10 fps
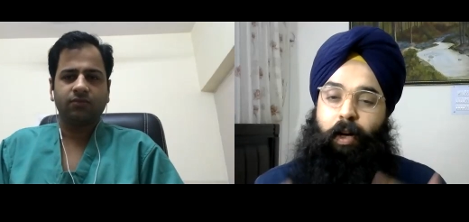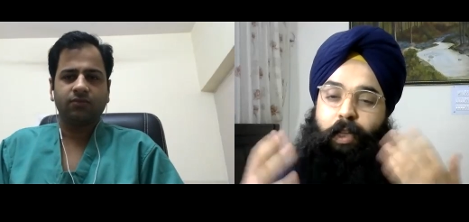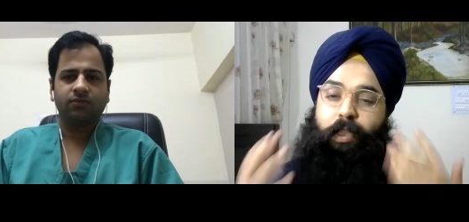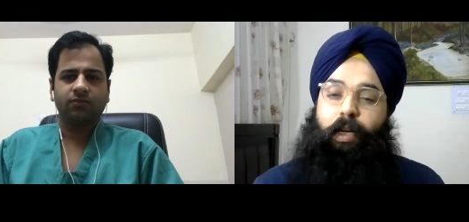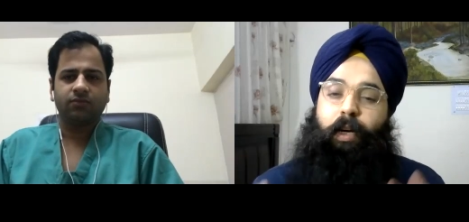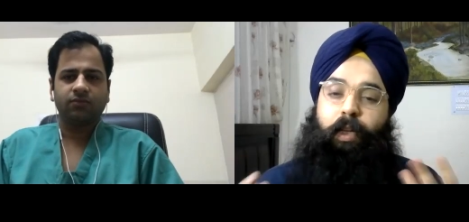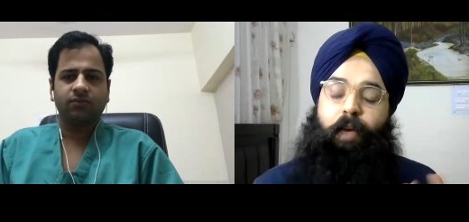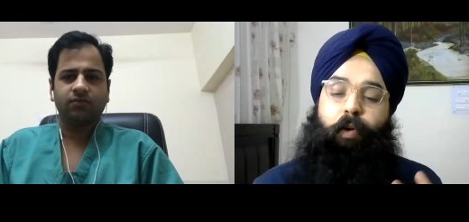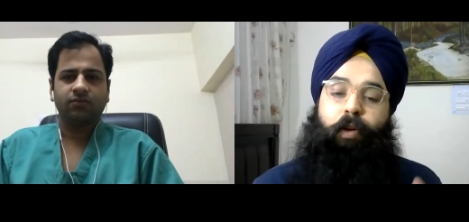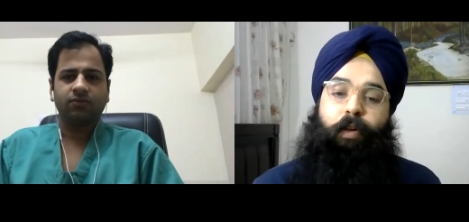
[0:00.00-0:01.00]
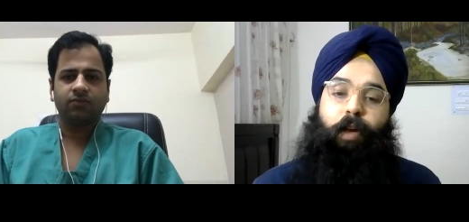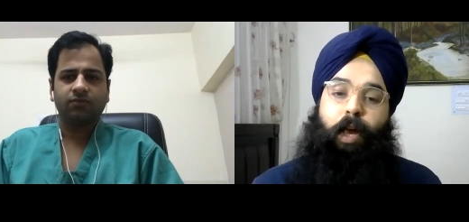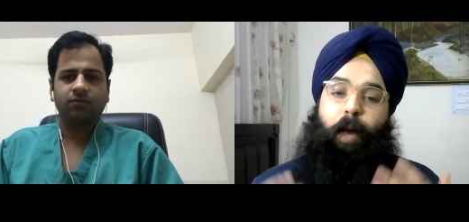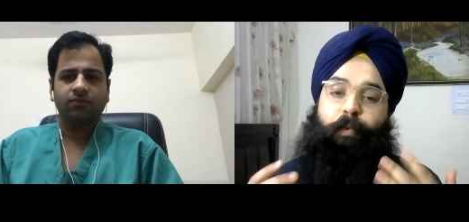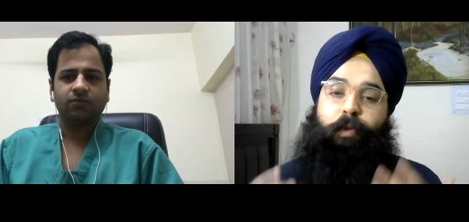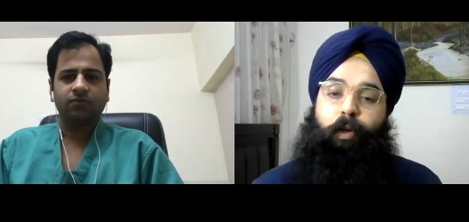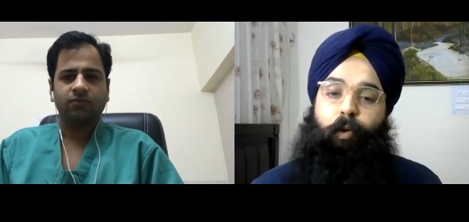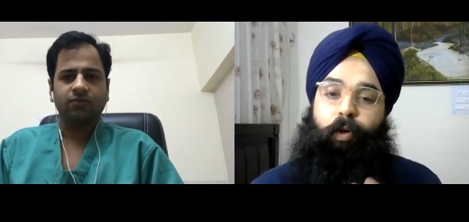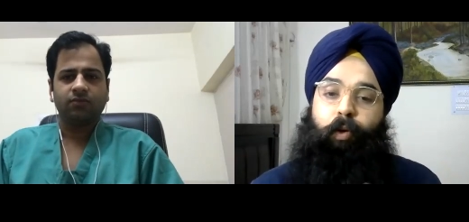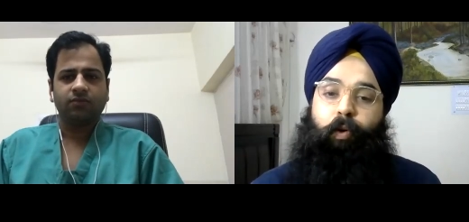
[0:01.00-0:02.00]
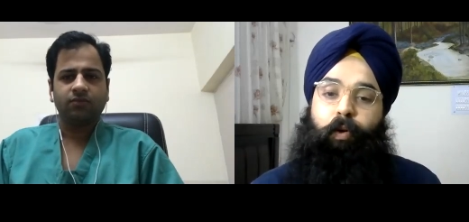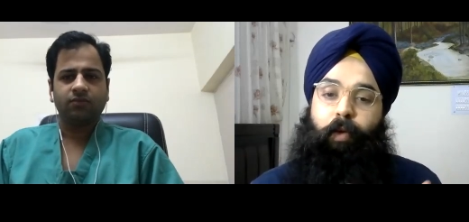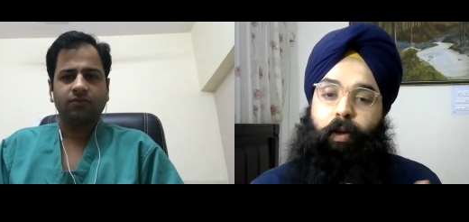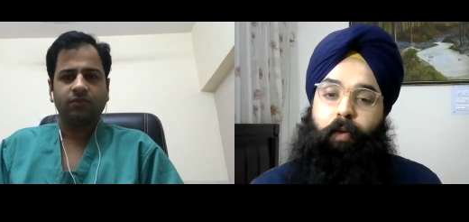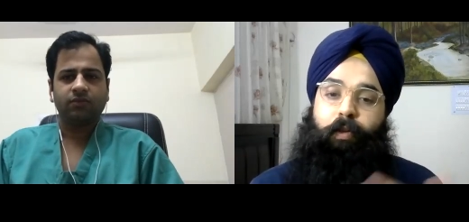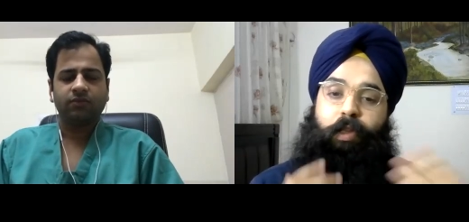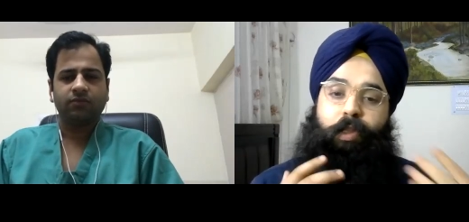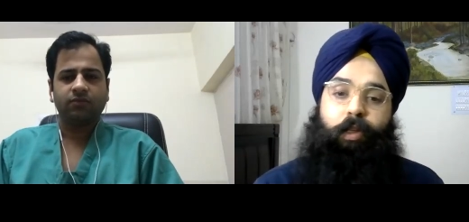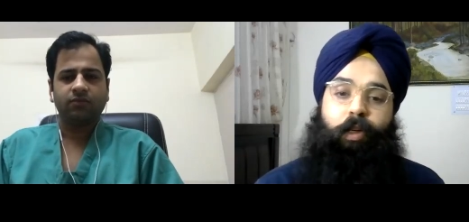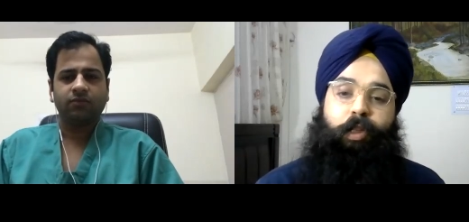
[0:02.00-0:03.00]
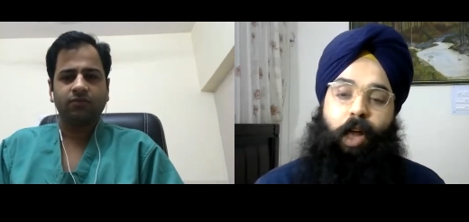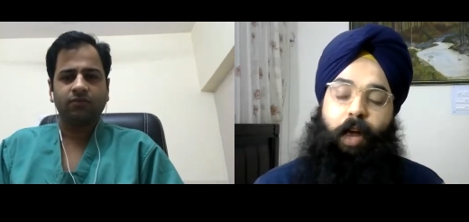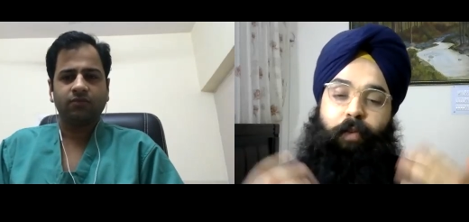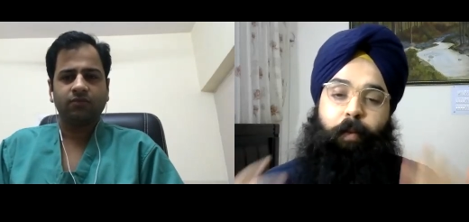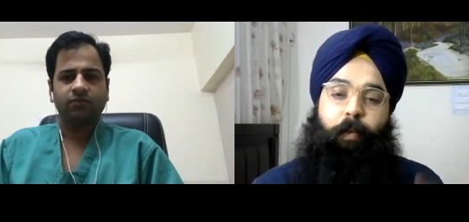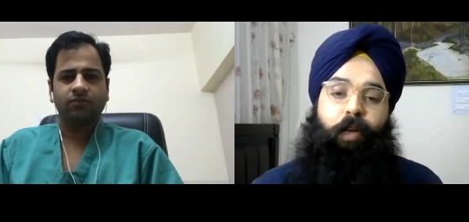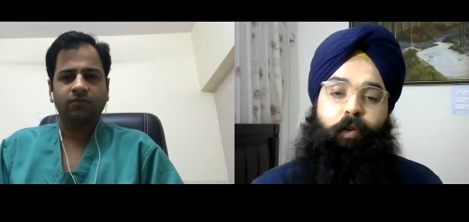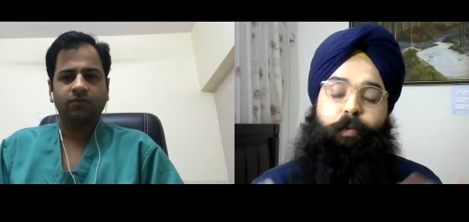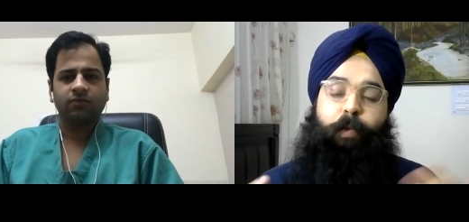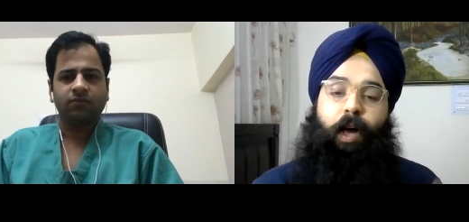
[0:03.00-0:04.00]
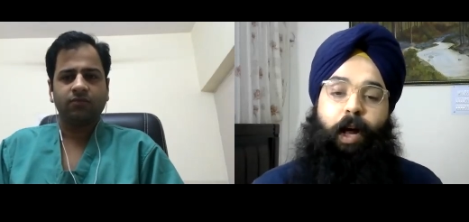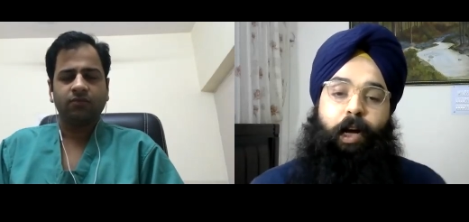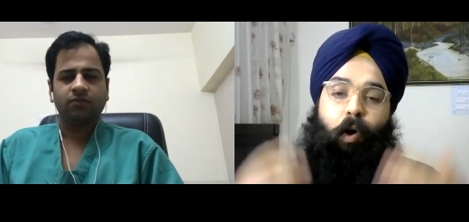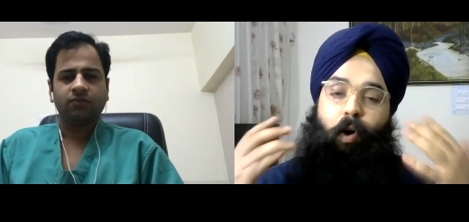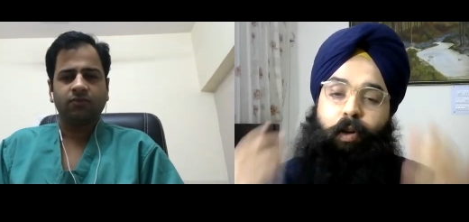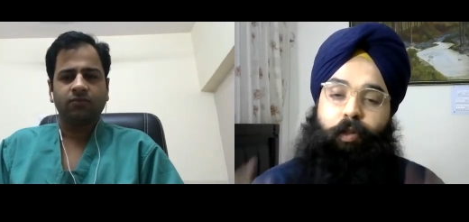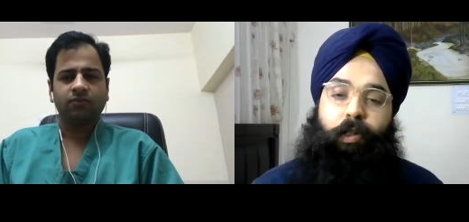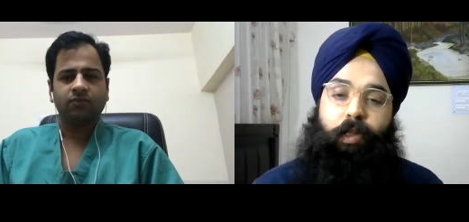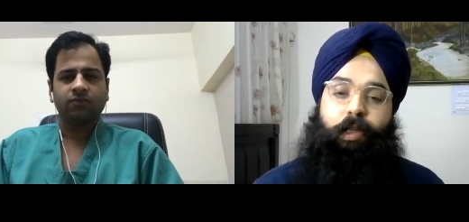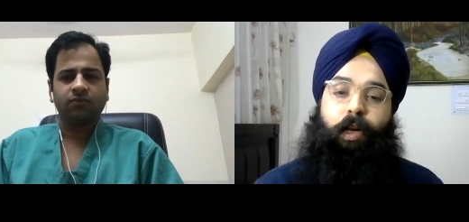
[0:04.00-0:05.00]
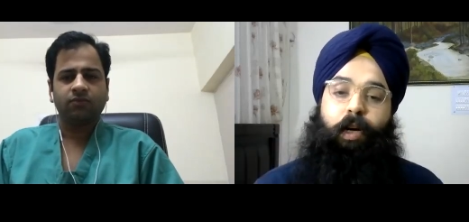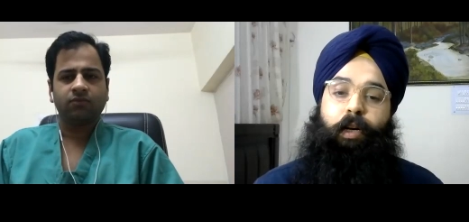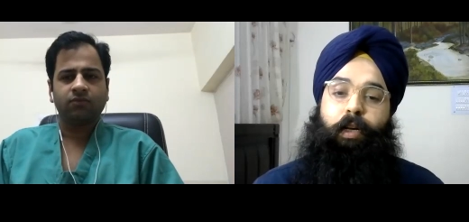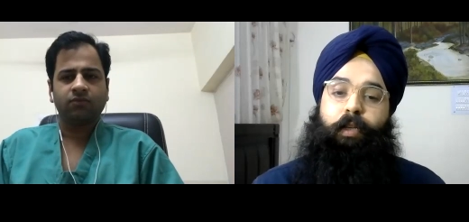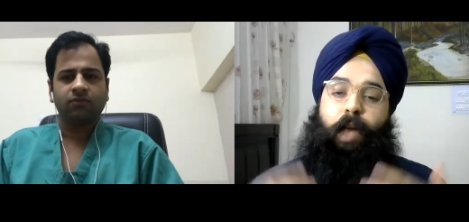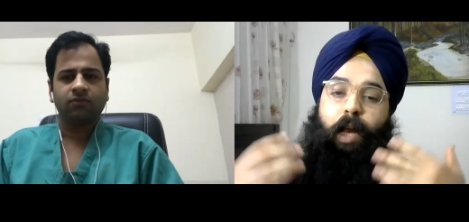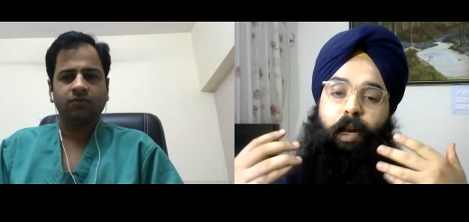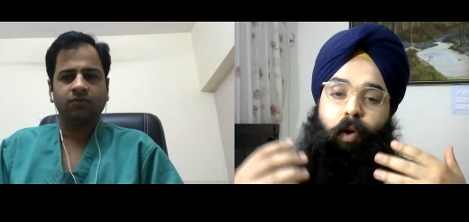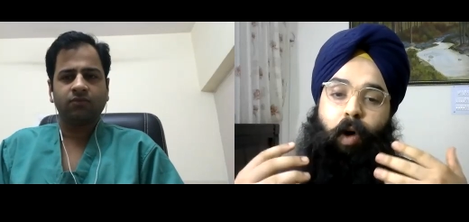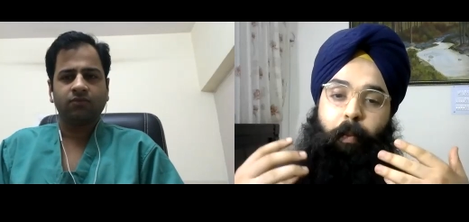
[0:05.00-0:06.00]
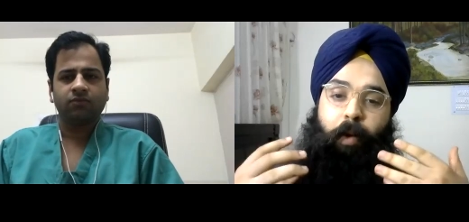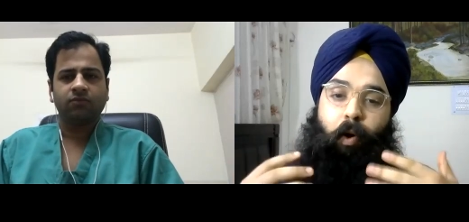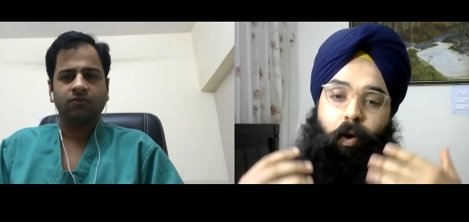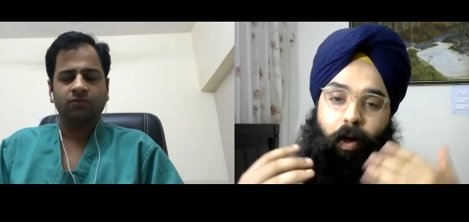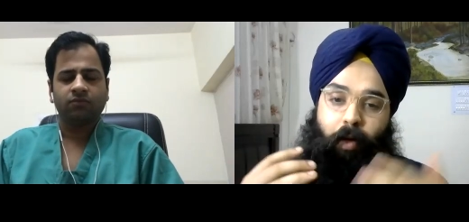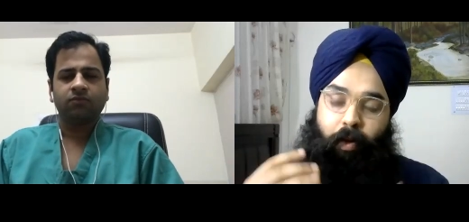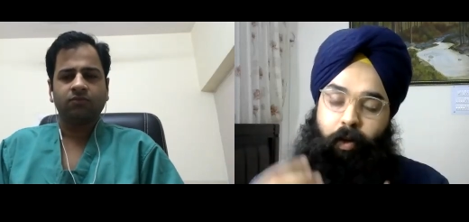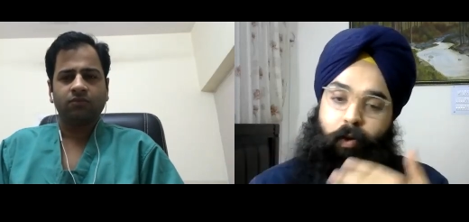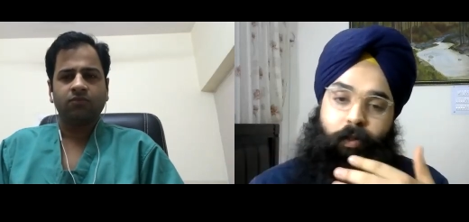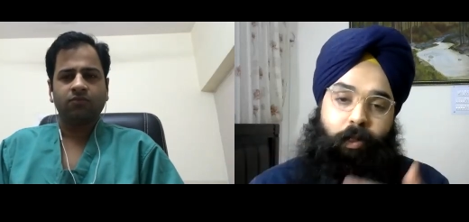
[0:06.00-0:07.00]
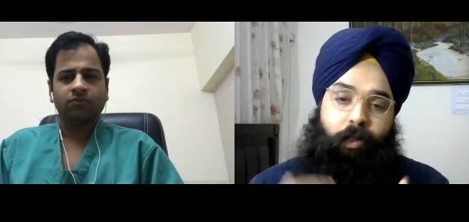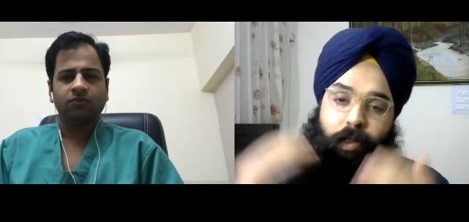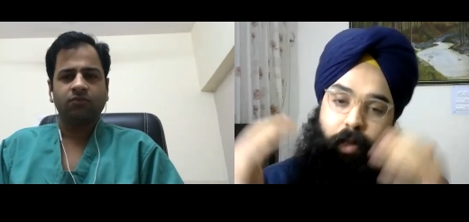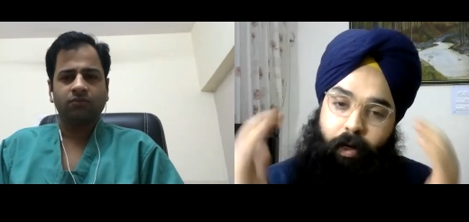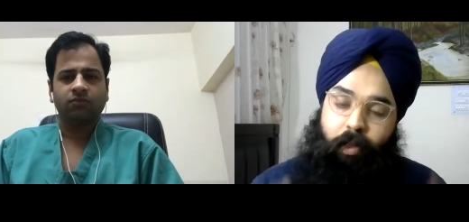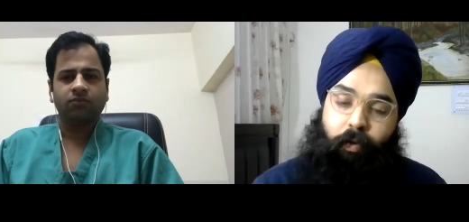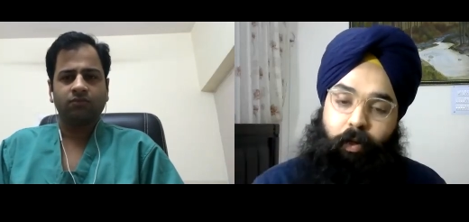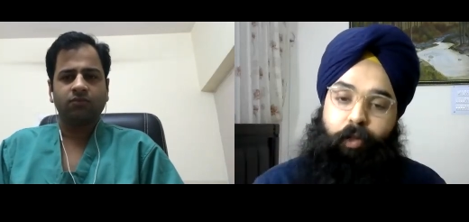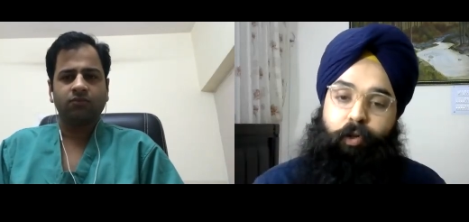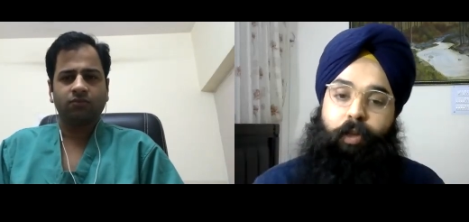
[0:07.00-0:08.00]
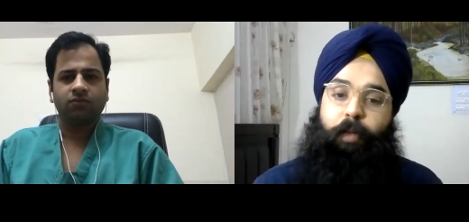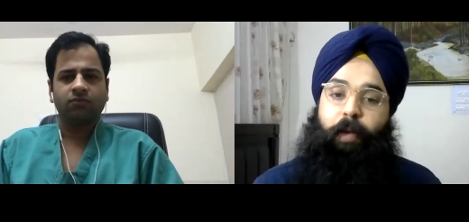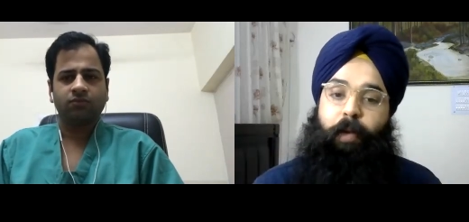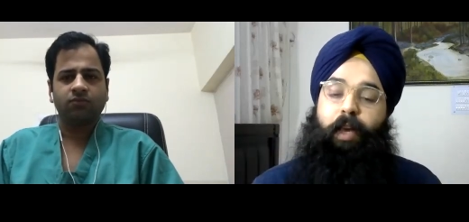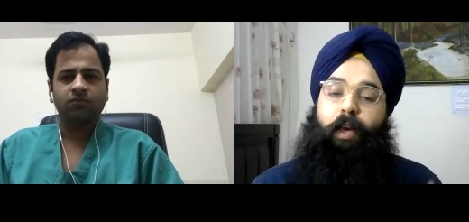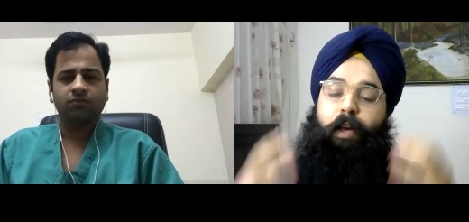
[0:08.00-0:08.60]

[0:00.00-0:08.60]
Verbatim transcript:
Speaker 1: recently there was an absolute you know when there was a surge everybody was behind oxygen cylinders and you know among when the oxygen cylinders were in short supply